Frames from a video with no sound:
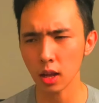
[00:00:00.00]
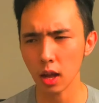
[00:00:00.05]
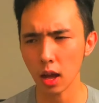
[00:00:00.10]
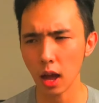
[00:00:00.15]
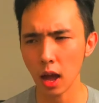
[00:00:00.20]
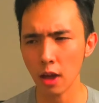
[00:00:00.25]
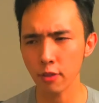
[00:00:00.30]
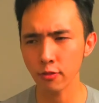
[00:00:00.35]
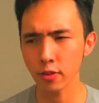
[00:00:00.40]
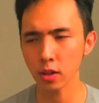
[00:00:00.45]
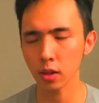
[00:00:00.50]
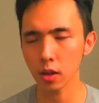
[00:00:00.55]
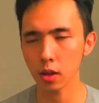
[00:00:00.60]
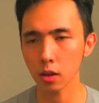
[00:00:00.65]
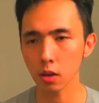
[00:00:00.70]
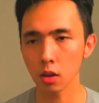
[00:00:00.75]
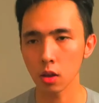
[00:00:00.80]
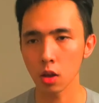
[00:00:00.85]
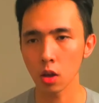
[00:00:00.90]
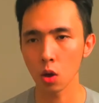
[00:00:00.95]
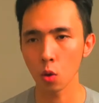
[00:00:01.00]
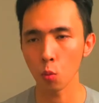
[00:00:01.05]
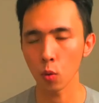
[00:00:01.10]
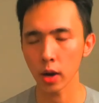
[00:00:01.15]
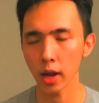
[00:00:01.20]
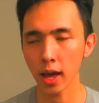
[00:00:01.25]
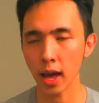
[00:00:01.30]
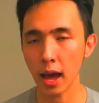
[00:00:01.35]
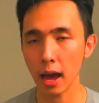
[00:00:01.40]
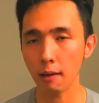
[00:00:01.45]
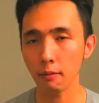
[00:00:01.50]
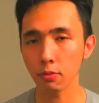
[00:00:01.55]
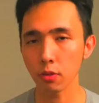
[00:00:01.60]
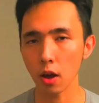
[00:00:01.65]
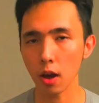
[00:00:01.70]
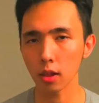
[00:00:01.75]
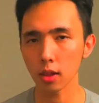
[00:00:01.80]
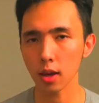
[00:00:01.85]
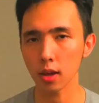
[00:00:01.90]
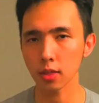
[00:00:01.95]
I feel like when I have
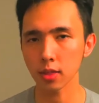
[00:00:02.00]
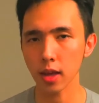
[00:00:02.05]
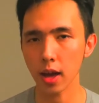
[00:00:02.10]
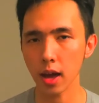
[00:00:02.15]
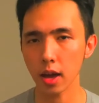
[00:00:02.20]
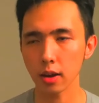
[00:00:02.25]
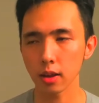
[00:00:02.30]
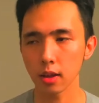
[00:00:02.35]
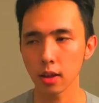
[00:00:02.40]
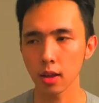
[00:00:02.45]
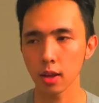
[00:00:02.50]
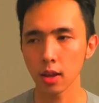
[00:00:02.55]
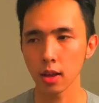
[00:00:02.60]
thought like that,